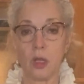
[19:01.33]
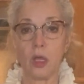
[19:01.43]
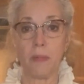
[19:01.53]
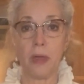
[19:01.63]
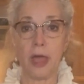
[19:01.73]

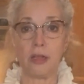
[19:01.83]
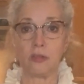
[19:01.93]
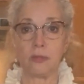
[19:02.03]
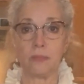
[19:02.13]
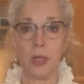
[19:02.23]

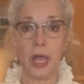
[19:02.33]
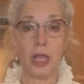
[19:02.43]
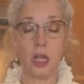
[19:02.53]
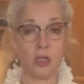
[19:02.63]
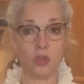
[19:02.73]
cupcakes
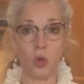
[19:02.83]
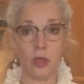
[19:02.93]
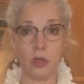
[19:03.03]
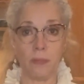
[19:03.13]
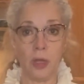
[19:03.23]
and enjoy
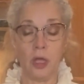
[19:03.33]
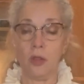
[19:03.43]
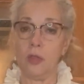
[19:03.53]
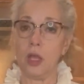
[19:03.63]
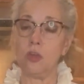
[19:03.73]
them.
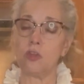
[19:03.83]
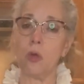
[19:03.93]
Thank you so